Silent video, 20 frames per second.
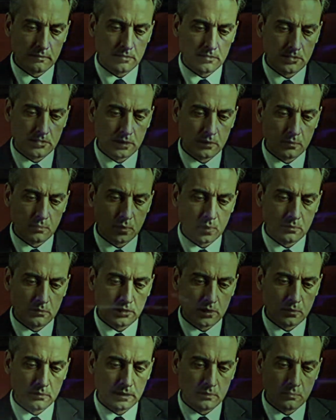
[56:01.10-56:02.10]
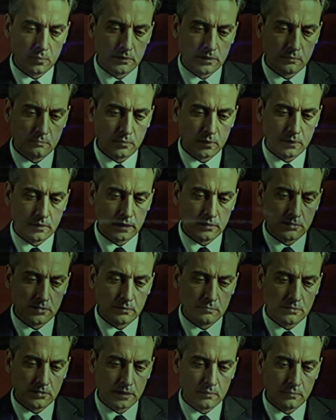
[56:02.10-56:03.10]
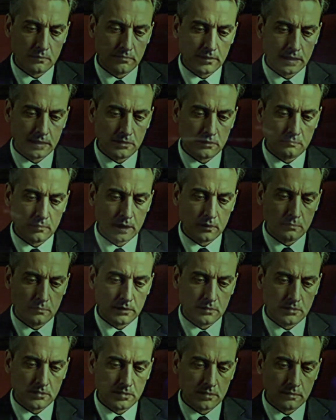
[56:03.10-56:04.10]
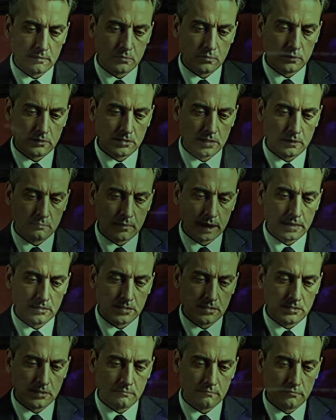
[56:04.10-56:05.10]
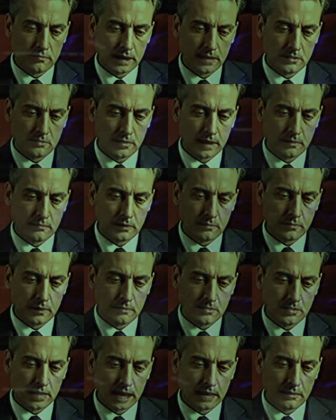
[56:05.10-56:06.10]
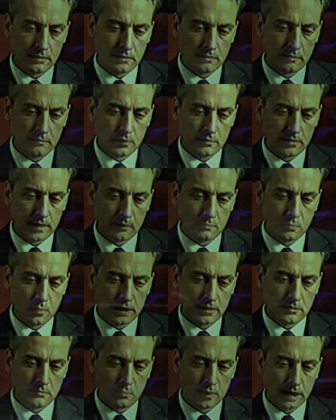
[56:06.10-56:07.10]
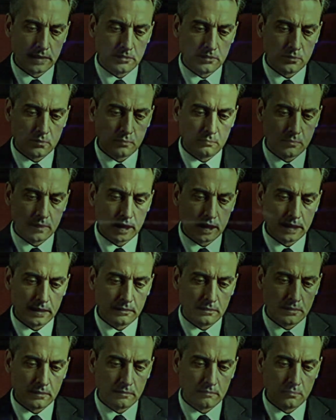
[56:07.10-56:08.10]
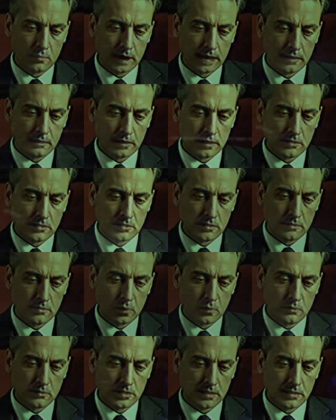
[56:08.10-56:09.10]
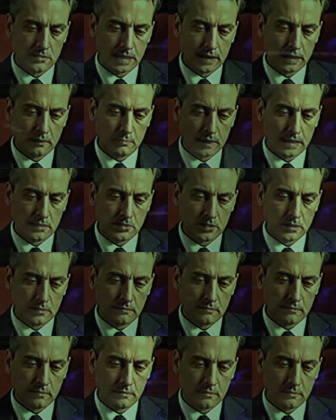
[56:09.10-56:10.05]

Still more shocking were the products of some of the experiments, grisly masses of flesh that had been dead, but that West waked to a blind, brainless, nauseous animation.